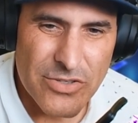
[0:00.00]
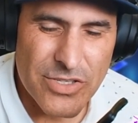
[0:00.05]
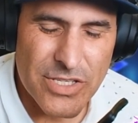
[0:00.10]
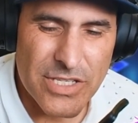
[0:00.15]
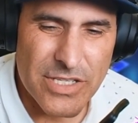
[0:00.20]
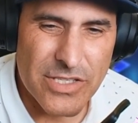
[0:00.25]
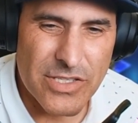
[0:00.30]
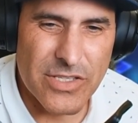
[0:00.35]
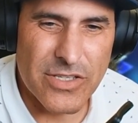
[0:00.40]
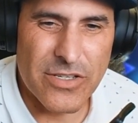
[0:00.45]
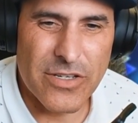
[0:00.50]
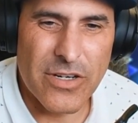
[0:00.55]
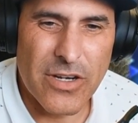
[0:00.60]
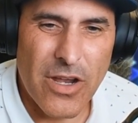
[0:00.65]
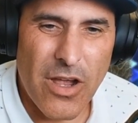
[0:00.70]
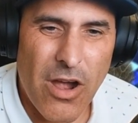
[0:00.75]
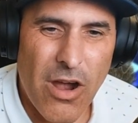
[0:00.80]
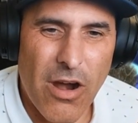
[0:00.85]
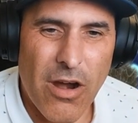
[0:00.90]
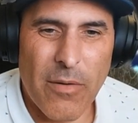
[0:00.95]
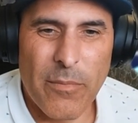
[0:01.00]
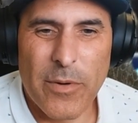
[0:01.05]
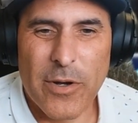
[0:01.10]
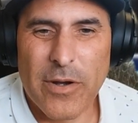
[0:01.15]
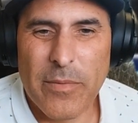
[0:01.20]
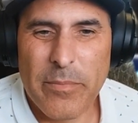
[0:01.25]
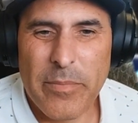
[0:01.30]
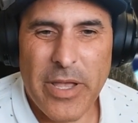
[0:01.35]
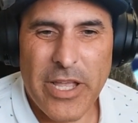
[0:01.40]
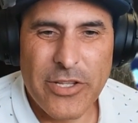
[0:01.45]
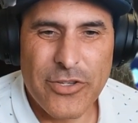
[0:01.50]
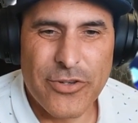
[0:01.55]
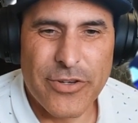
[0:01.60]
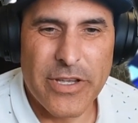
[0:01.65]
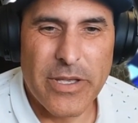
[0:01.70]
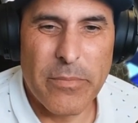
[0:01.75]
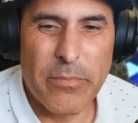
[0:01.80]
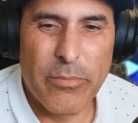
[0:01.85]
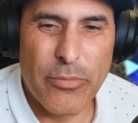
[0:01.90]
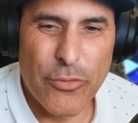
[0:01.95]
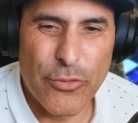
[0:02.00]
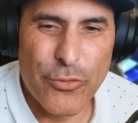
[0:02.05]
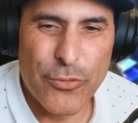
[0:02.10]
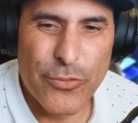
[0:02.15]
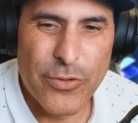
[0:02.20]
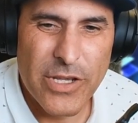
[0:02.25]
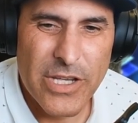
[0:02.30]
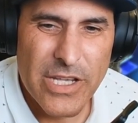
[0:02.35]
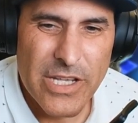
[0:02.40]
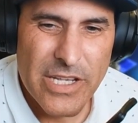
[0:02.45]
Sinister, Armor, Patriot, Brood,